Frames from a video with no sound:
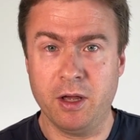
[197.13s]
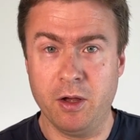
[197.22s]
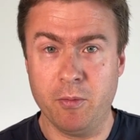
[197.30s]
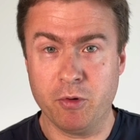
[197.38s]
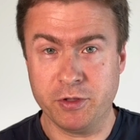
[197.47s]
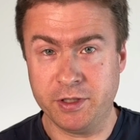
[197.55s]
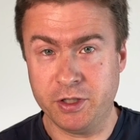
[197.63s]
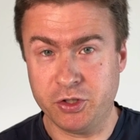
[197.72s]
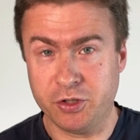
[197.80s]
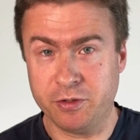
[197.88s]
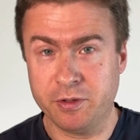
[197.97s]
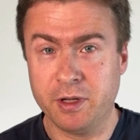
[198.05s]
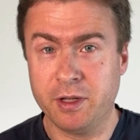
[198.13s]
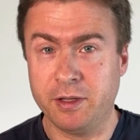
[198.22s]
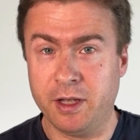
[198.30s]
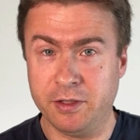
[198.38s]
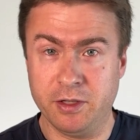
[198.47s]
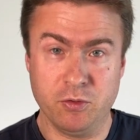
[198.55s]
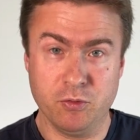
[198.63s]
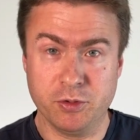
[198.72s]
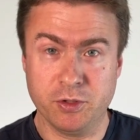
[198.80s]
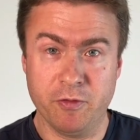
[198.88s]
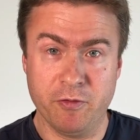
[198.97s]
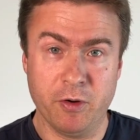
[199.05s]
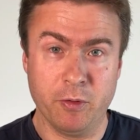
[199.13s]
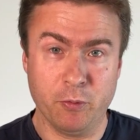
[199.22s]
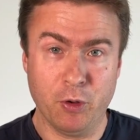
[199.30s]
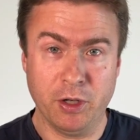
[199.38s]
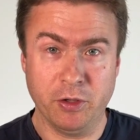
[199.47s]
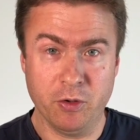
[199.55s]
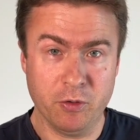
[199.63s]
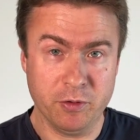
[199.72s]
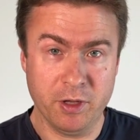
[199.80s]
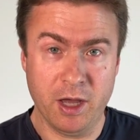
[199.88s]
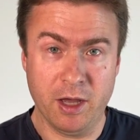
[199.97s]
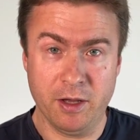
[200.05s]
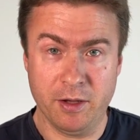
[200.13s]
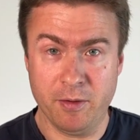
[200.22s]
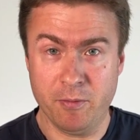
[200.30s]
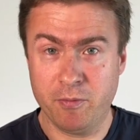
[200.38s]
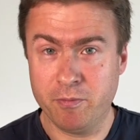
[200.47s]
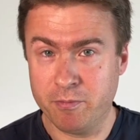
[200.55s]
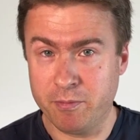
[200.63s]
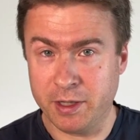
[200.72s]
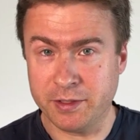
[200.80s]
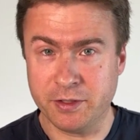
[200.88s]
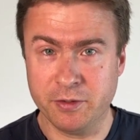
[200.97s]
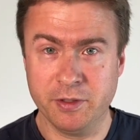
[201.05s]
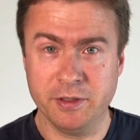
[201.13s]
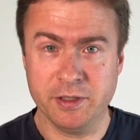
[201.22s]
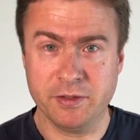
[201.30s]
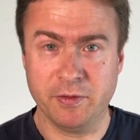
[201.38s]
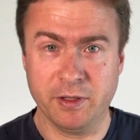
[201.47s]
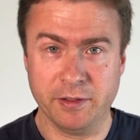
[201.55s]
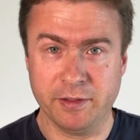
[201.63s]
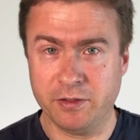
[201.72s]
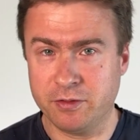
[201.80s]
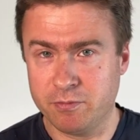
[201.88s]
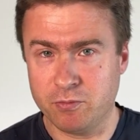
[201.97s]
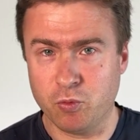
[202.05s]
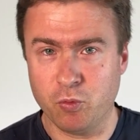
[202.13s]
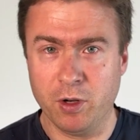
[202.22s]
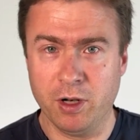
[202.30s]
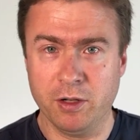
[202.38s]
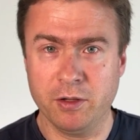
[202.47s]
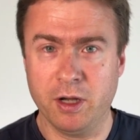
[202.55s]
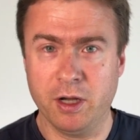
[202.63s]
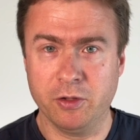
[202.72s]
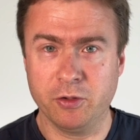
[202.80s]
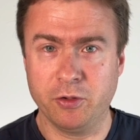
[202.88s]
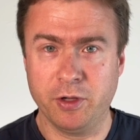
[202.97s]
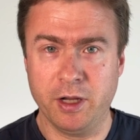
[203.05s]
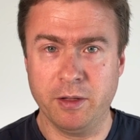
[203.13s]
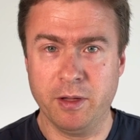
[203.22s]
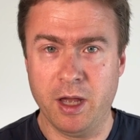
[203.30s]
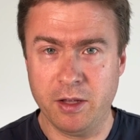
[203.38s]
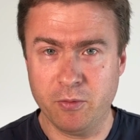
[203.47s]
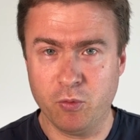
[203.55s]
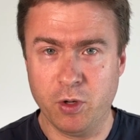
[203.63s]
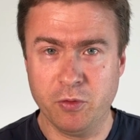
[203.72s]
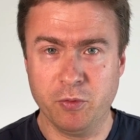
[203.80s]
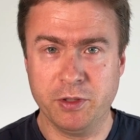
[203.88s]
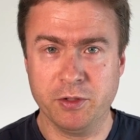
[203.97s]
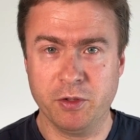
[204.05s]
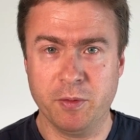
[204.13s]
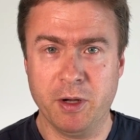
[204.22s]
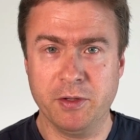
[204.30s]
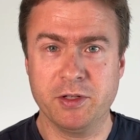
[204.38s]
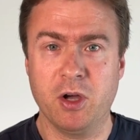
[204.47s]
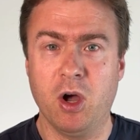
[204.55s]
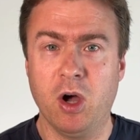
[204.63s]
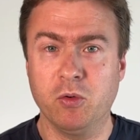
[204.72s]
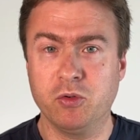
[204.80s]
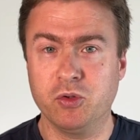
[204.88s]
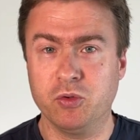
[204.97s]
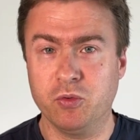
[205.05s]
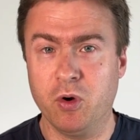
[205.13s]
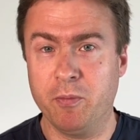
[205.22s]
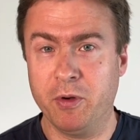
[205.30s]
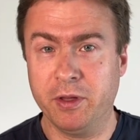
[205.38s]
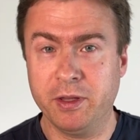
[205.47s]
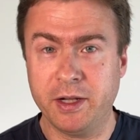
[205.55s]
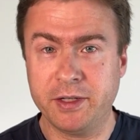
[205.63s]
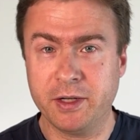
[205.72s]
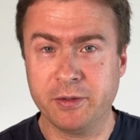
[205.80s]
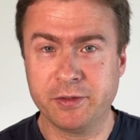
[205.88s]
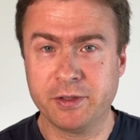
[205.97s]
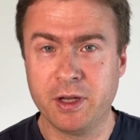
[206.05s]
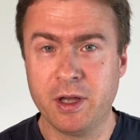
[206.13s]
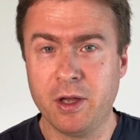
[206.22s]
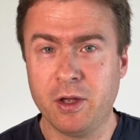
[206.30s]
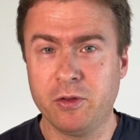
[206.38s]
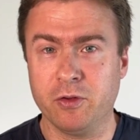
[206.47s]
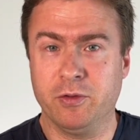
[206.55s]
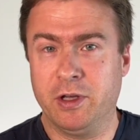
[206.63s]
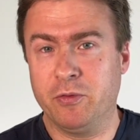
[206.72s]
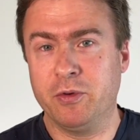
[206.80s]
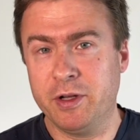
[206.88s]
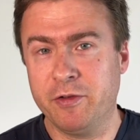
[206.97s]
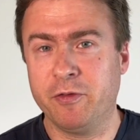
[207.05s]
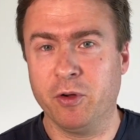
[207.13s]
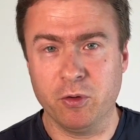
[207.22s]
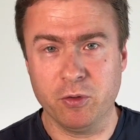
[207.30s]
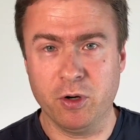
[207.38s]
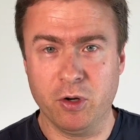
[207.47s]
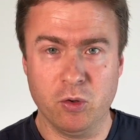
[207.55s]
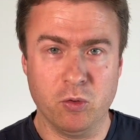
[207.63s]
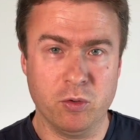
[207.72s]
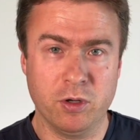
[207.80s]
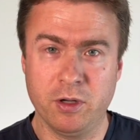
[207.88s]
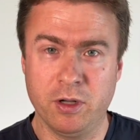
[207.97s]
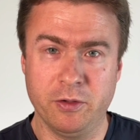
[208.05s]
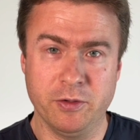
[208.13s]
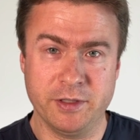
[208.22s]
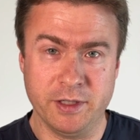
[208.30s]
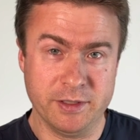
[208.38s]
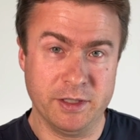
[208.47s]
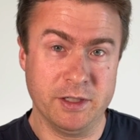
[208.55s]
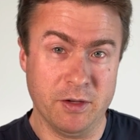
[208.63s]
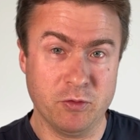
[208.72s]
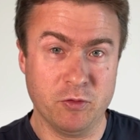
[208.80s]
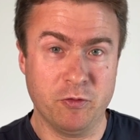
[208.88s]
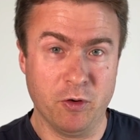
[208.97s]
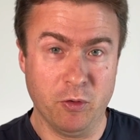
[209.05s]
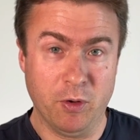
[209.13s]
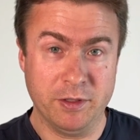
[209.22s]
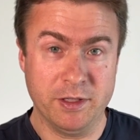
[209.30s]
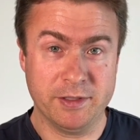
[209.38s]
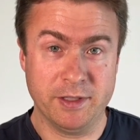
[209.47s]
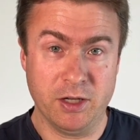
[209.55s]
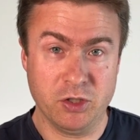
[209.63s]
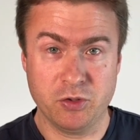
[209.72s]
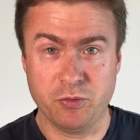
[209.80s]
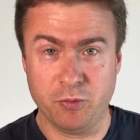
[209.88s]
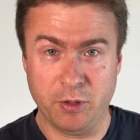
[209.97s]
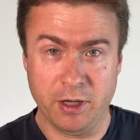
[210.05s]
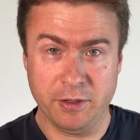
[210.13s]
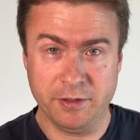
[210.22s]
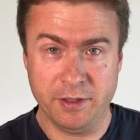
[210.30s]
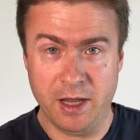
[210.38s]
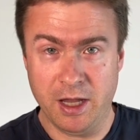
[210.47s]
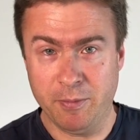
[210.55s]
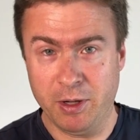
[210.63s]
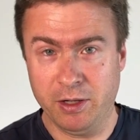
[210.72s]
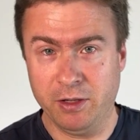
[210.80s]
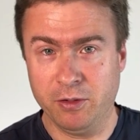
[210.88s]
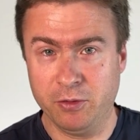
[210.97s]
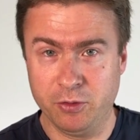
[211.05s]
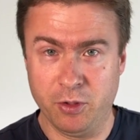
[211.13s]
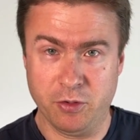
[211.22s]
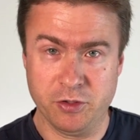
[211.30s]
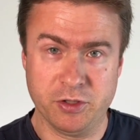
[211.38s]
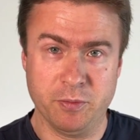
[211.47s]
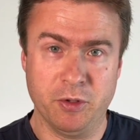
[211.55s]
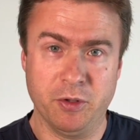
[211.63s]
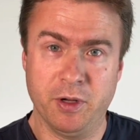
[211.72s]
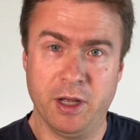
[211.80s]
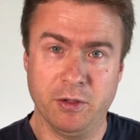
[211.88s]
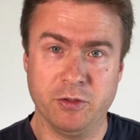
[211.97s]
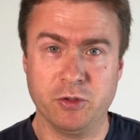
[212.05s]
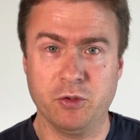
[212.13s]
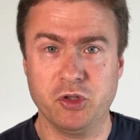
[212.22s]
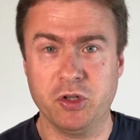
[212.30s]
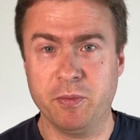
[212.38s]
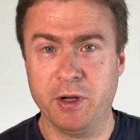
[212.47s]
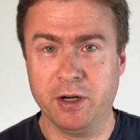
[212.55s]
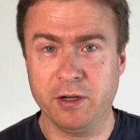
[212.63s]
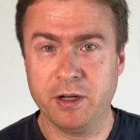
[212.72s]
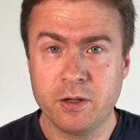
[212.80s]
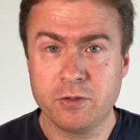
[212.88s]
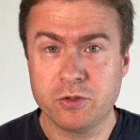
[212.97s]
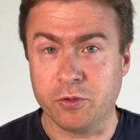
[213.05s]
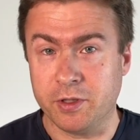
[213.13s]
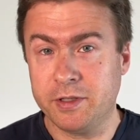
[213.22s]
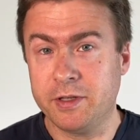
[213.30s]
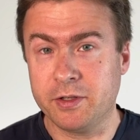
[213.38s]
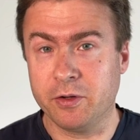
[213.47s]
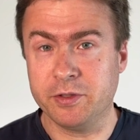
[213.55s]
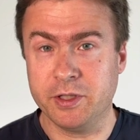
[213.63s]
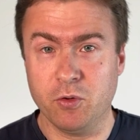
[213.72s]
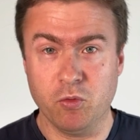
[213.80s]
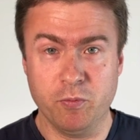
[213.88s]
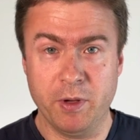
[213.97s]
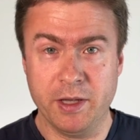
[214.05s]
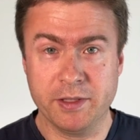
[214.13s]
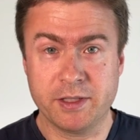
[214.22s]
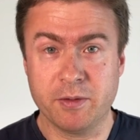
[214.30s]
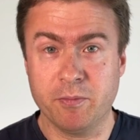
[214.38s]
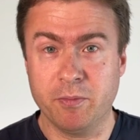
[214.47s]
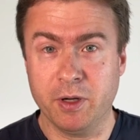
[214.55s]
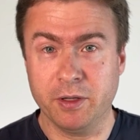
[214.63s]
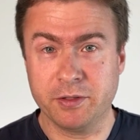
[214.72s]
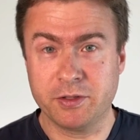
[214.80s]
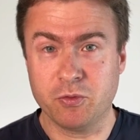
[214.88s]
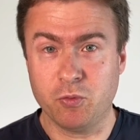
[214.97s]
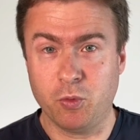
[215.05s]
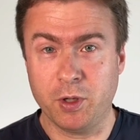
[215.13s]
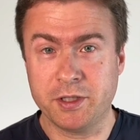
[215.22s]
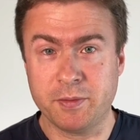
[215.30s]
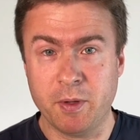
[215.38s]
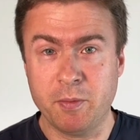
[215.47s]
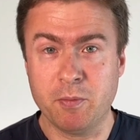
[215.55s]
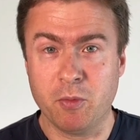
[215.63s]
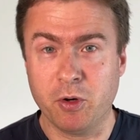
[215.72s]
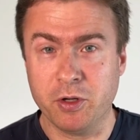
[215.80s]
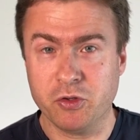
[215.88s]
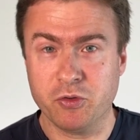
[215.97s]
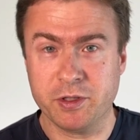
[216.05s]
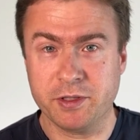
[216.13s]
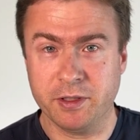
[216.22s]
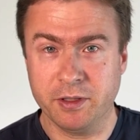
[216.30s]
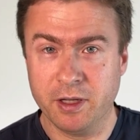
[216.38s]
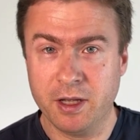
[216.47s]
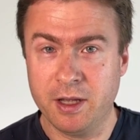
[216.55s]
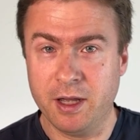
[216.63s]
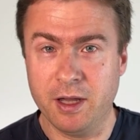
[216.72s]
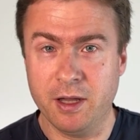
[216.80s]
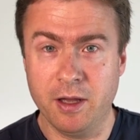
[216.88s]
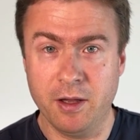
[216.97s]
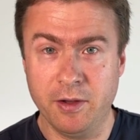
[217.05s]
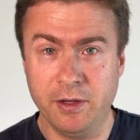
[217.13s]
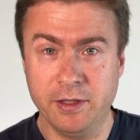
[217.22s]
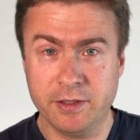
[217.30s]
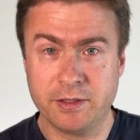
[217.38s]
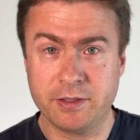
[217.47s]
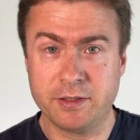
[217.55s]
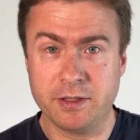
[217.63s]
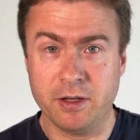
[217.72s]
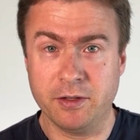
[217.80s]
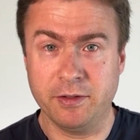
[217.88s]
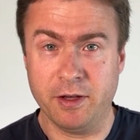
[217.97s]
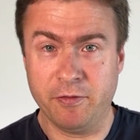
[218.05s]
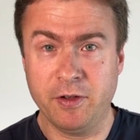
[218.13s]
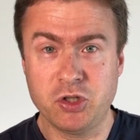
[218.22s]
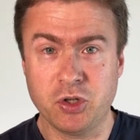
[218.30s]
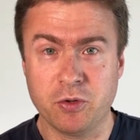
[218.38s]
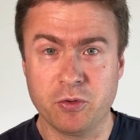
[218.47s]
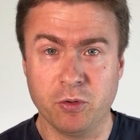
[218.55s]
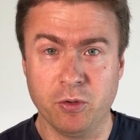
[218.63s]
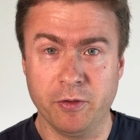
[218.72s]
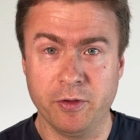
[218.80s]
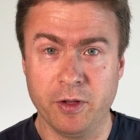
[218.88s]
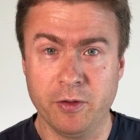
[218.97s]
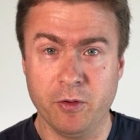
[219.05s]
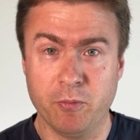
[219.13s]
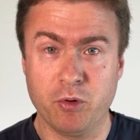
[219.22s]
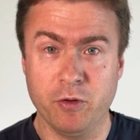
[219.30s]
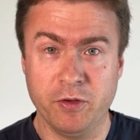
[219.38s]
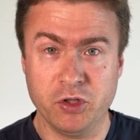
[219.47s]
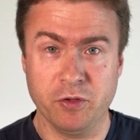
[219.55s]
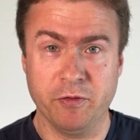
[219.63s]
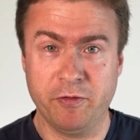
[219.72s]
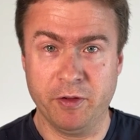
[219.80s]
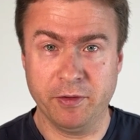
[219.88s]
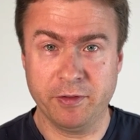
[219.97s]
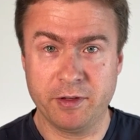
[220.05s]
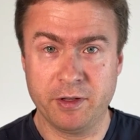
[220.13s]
procedure, and they use a very well-known partner in this field that will talk it in when we talk about how to open an account. So they really follow all the things that they have to follow at this stage regarding AML, know your customer, and also GDPR. So this is already a good base, but what's maybe more interesting, it's their feature called the provision fund.